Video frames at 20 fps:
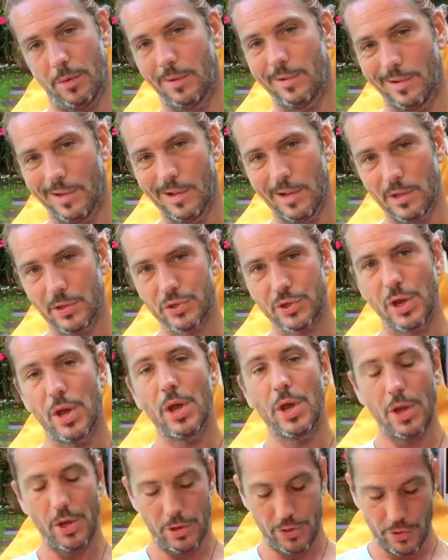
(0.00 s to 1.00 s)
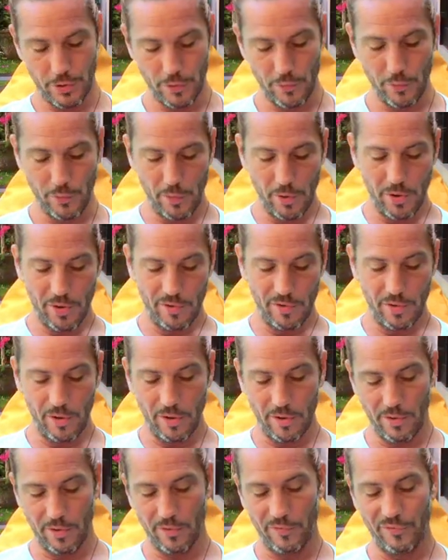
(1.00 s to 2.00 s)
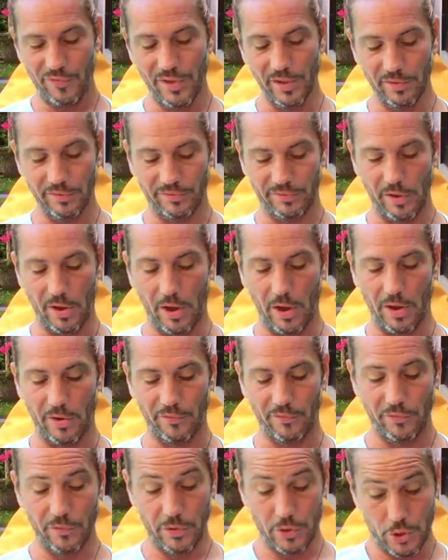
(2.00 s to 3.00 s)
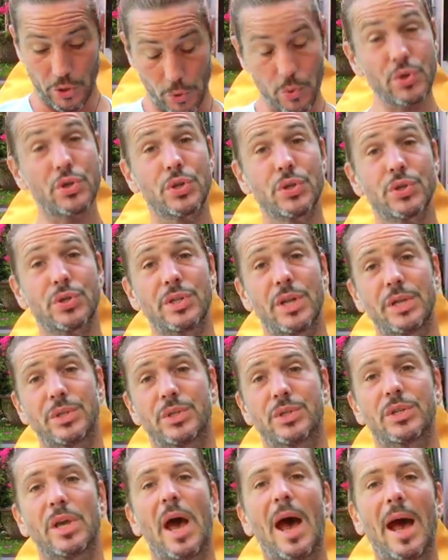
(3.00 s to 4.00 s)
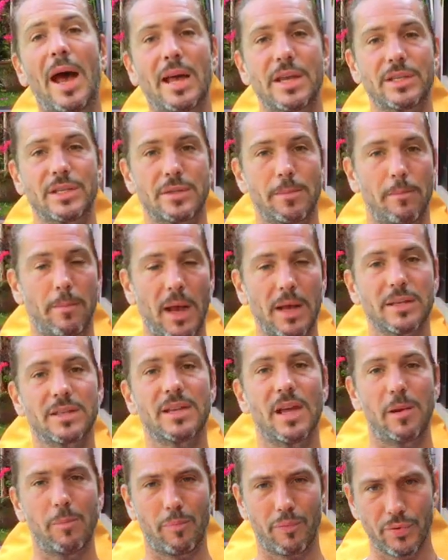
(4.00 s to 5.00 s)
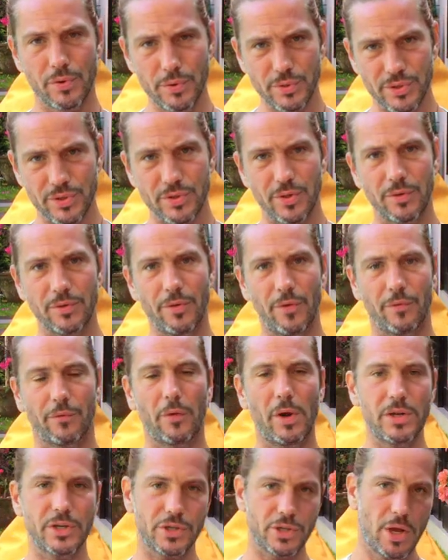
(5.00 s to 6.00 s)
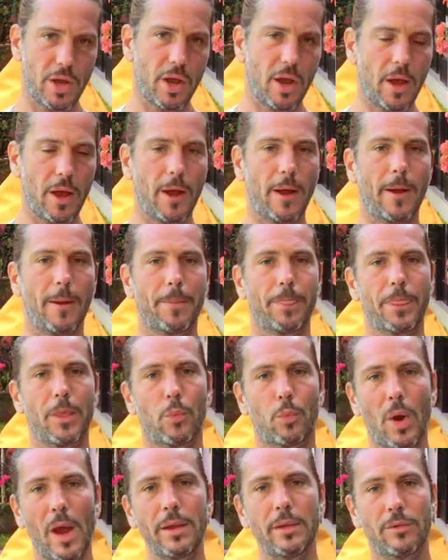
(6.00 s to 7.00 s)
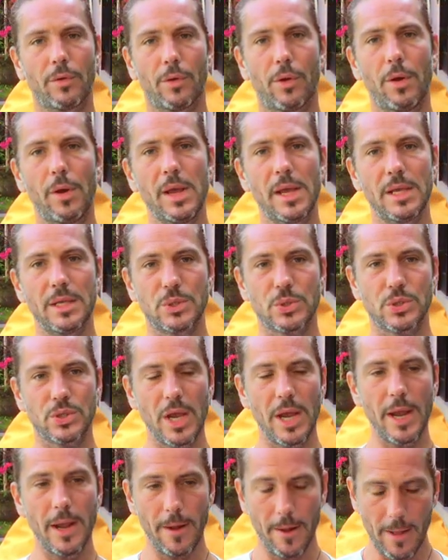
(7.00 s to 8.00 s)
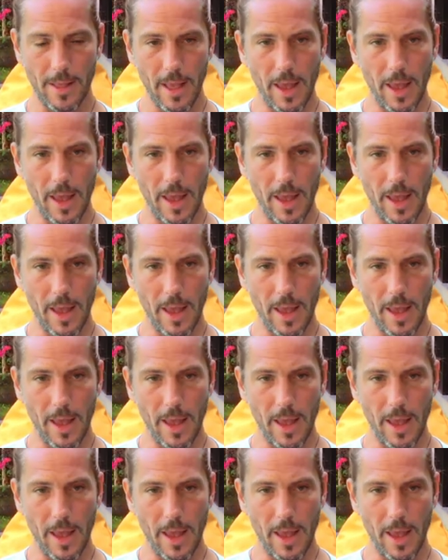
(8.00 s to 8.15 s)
enlarge your fields of consciousness. As Marcel Proust, the French writer, is say,